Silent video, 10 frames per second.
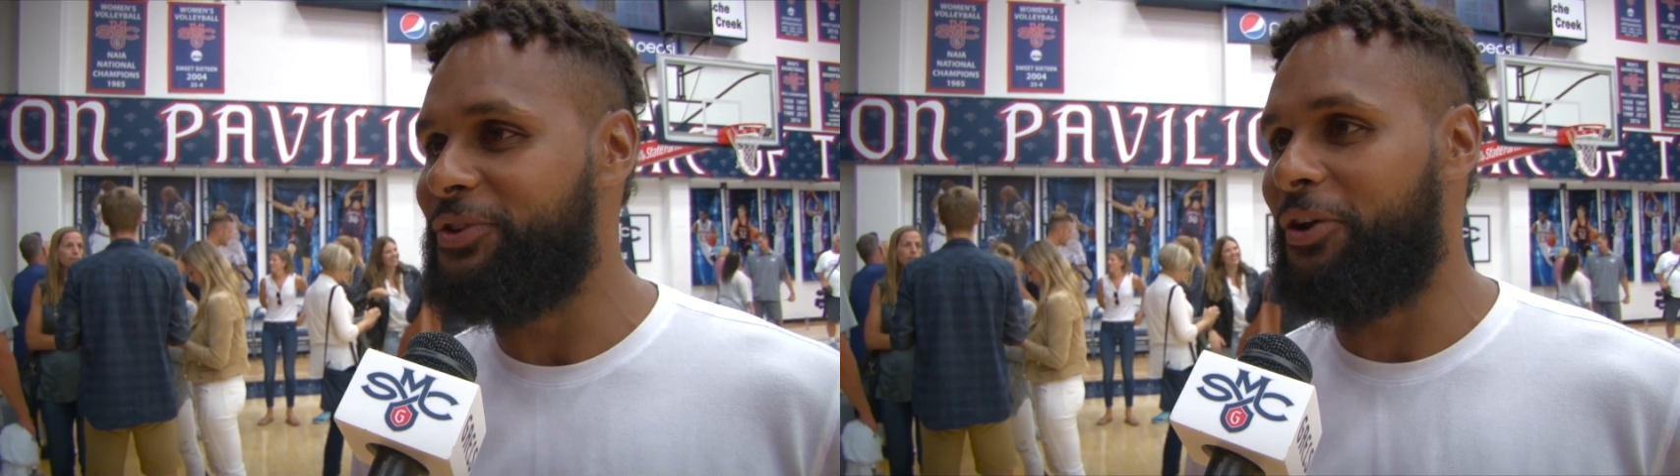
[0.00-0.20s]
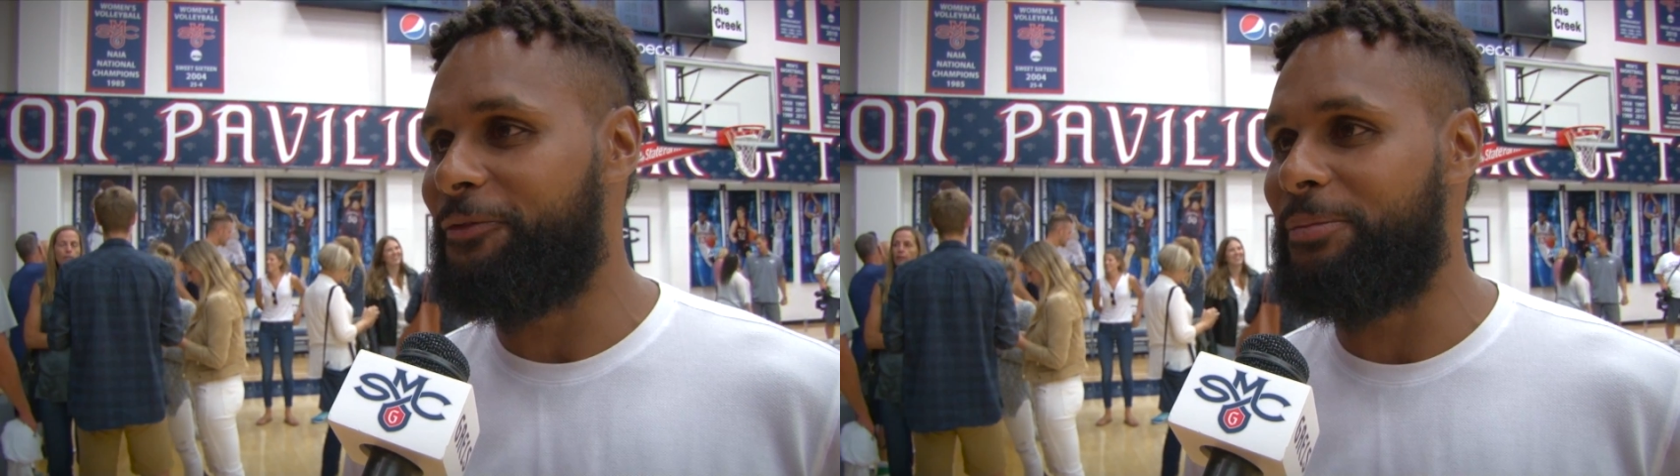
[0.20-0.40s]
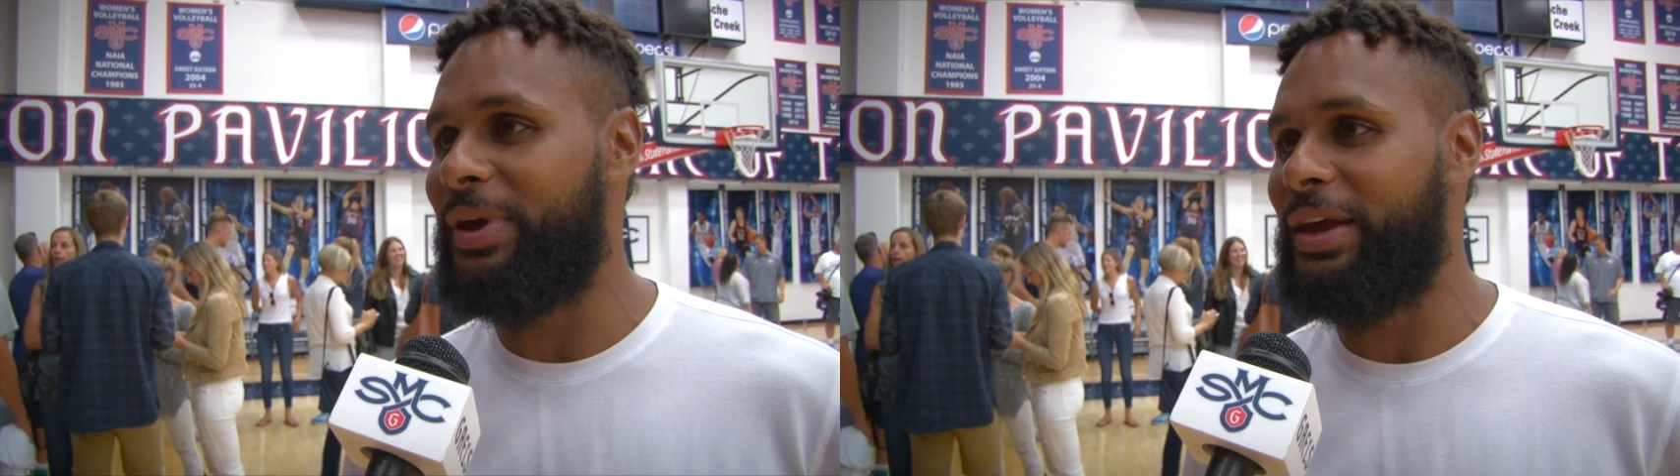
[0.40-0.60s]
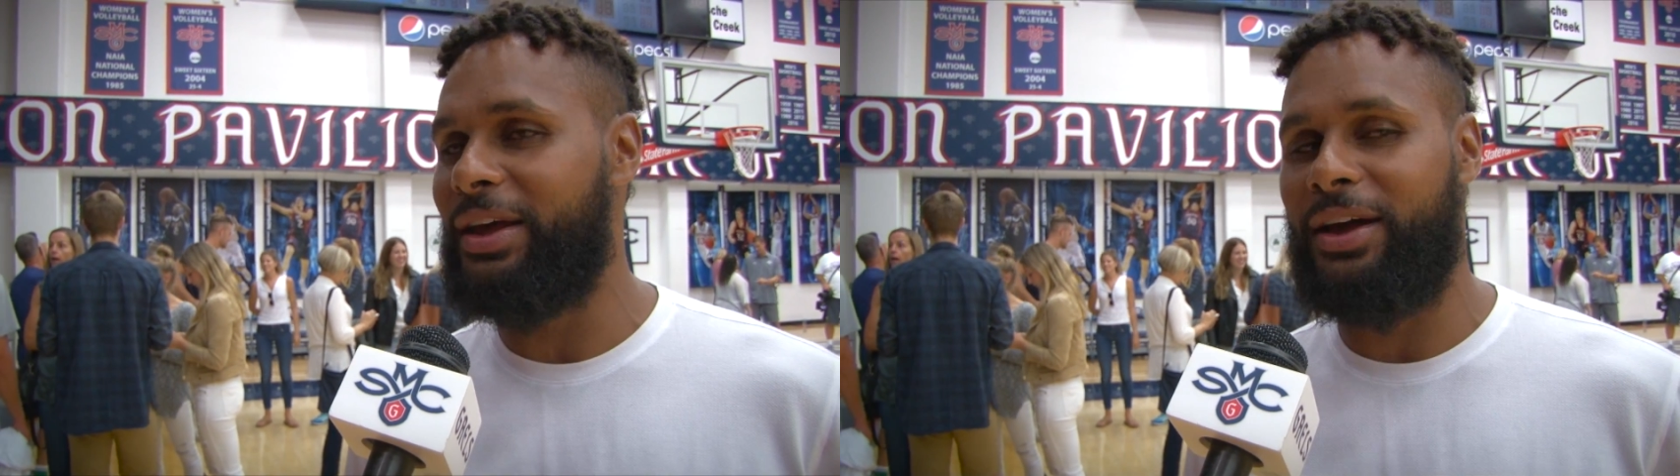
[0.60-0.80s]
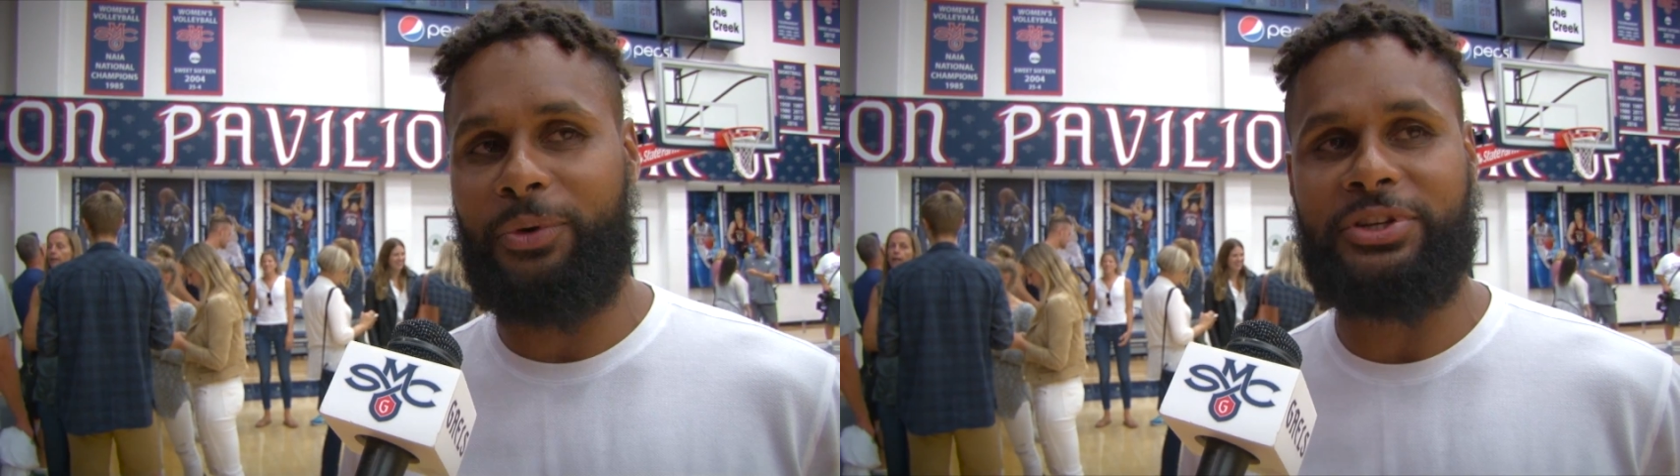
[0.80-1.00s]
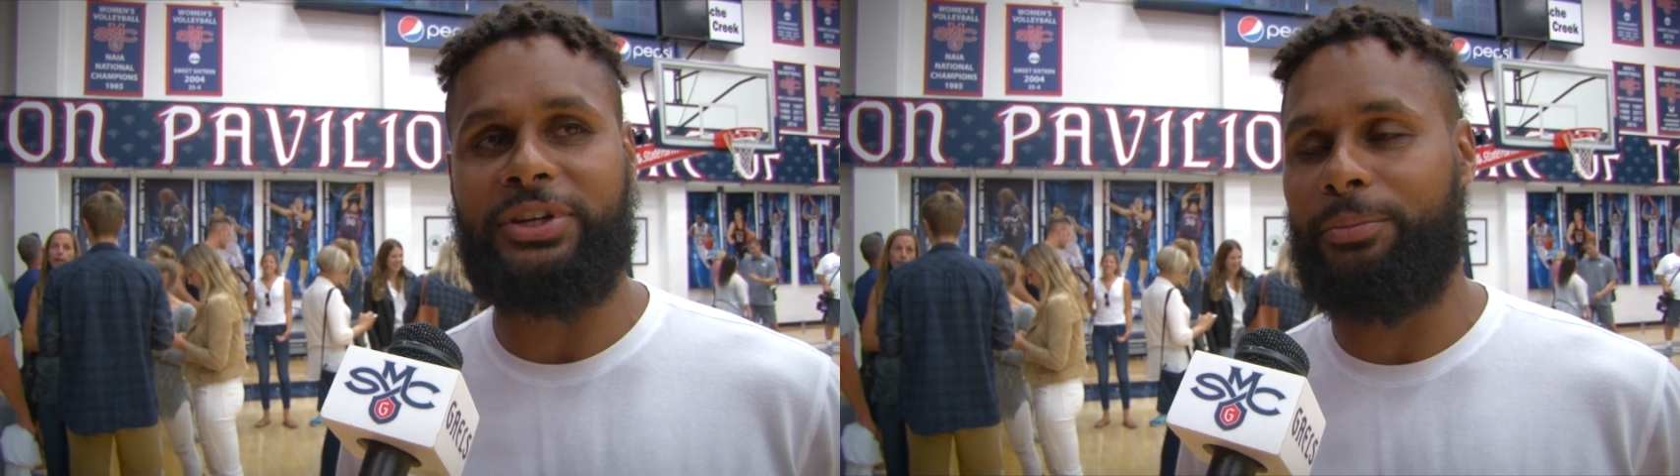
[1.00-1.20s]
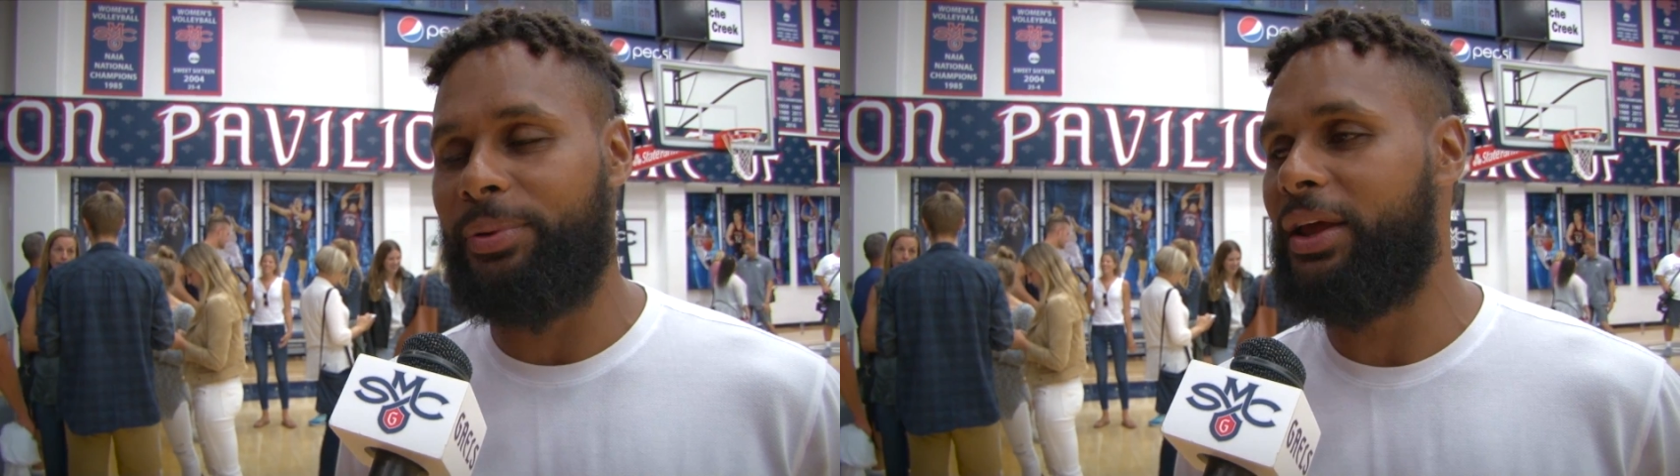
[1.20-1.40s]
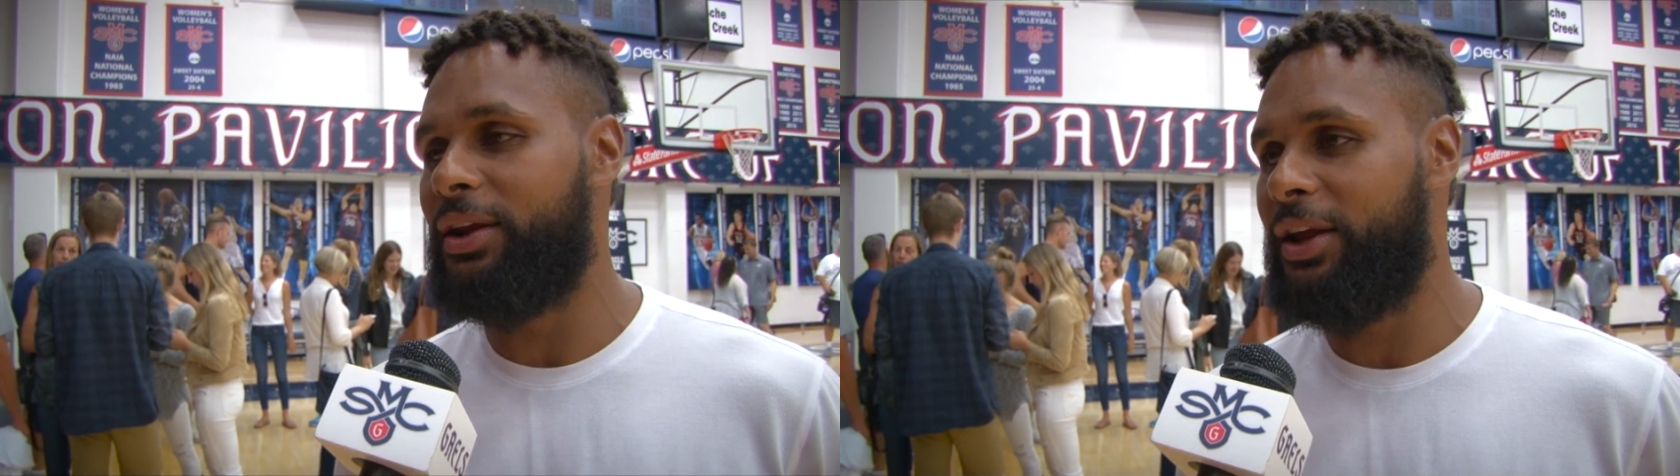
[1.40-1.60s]
you know, for me uh, watching him
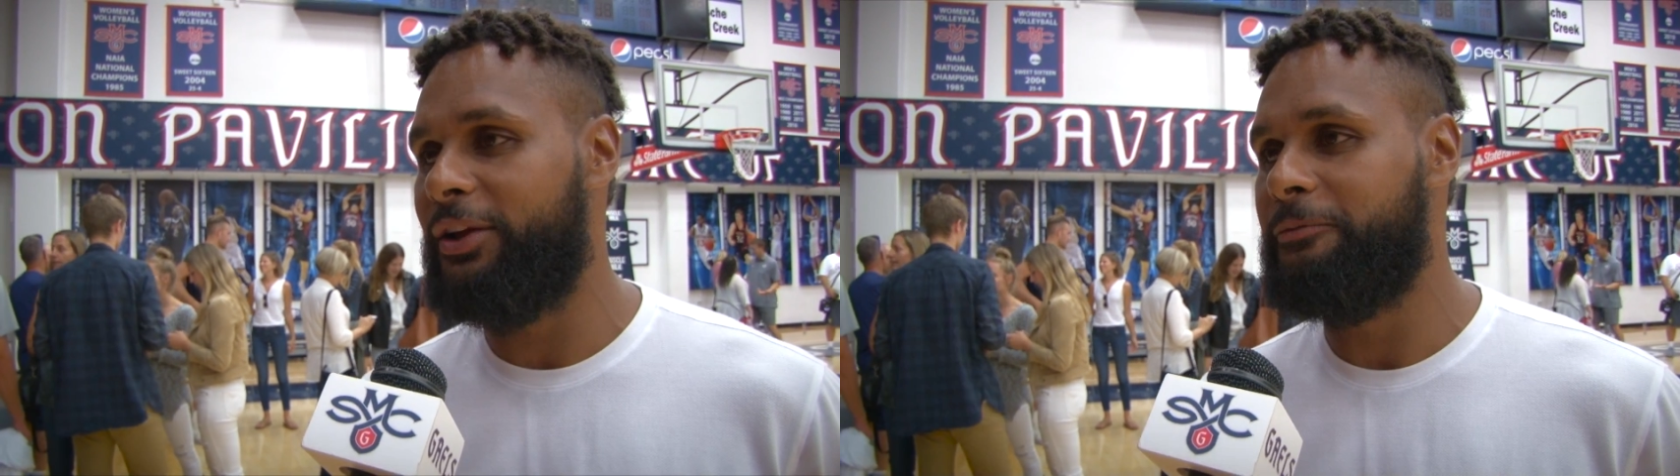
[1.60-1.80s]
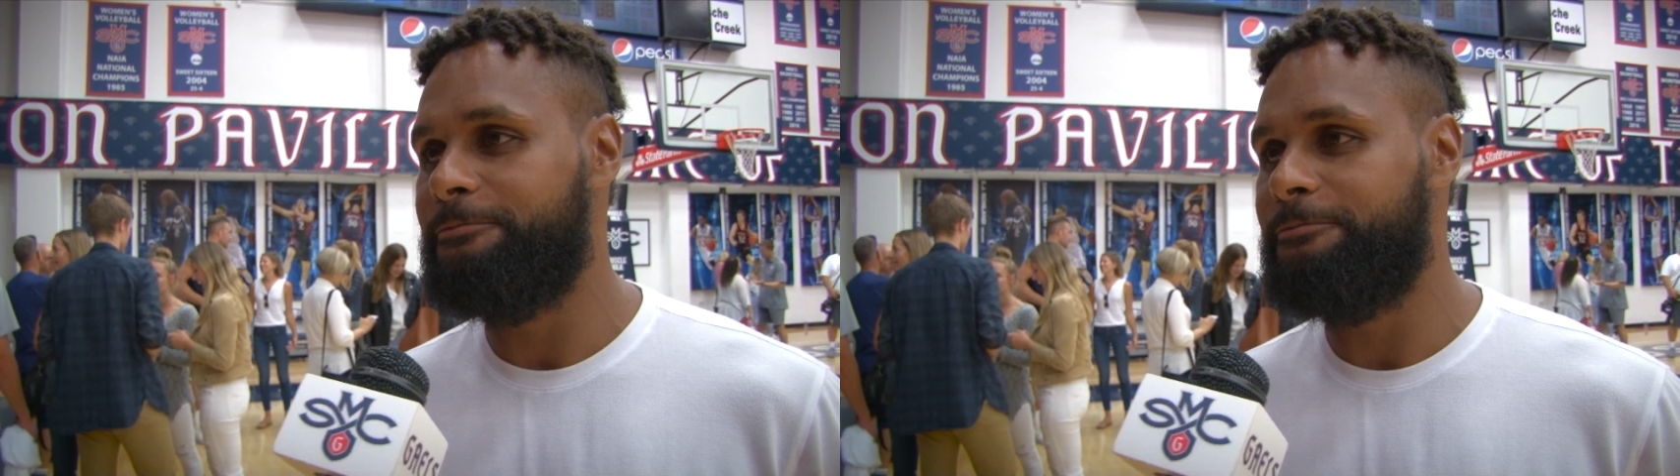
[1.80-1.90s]
play today.